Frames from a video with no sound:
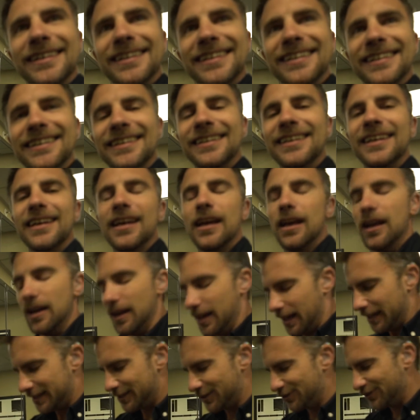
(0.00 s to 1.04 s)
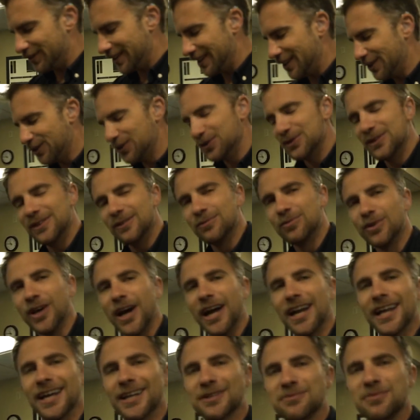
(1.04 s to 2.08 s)
I haven't. It's a really cool
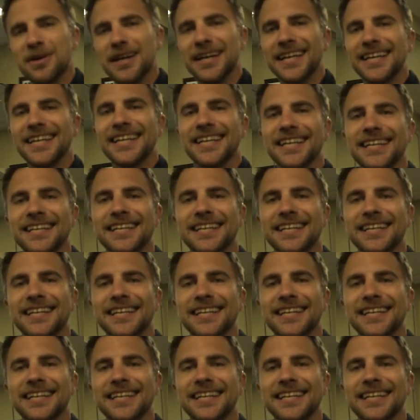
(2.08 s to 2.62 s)
product by